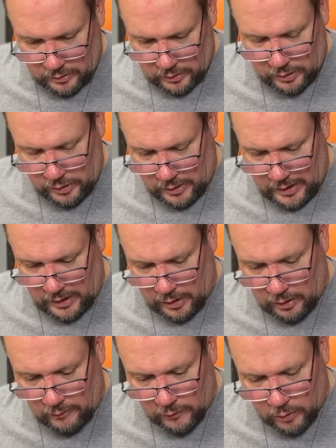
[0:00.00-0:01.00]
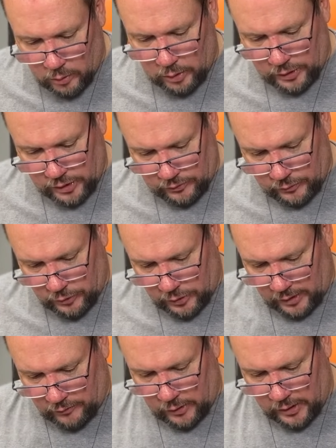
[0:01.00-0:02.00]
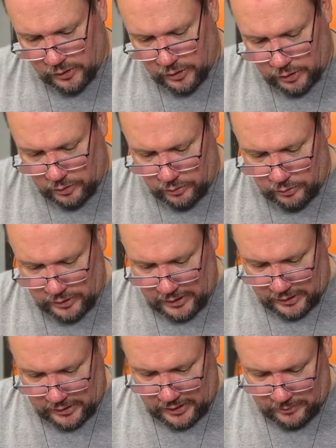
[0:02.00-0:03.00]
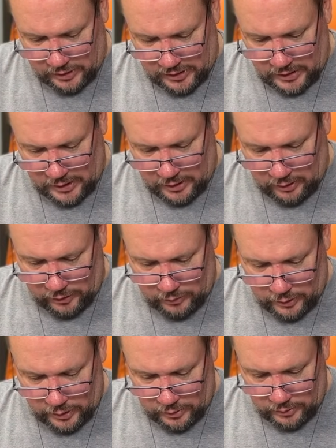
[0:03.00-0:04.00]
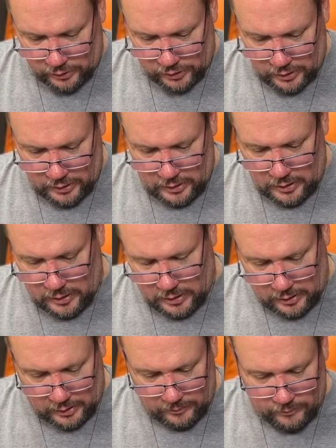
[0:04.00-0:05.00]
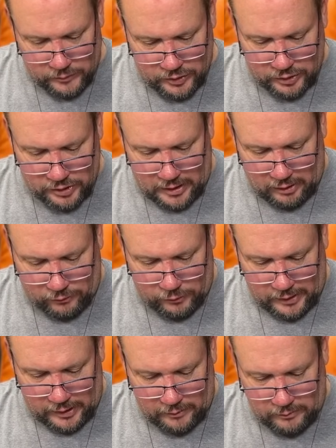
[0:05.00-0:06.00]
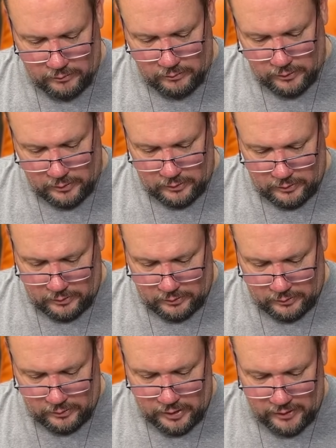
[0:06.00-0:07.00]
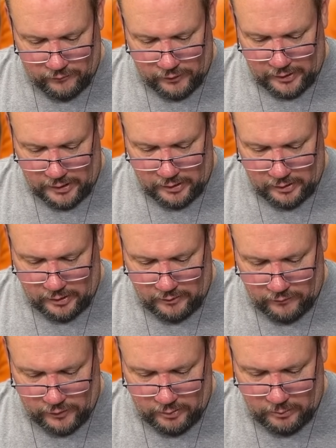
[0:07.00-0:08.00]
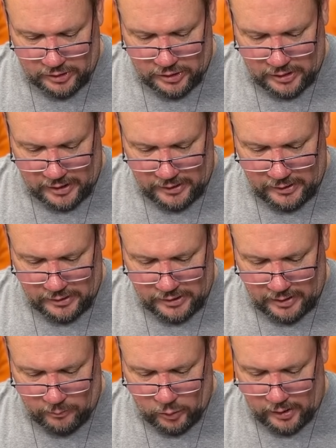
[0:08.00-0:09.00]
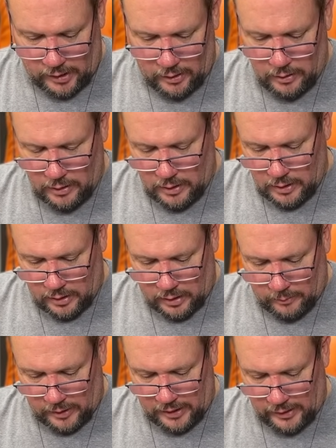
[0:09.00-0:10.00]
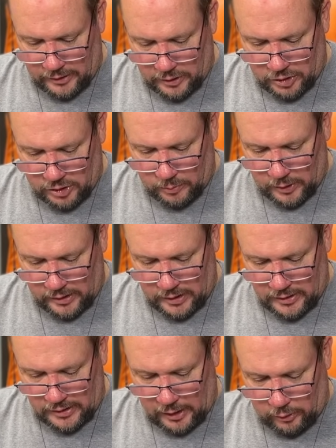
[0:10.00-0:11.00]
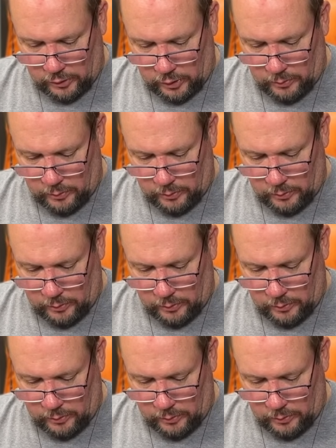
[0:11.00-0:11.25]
You can, of course, for dry flies, use that same CDL that we used just now for that nymph idea, and very much tied the same way. I like to spread these out a little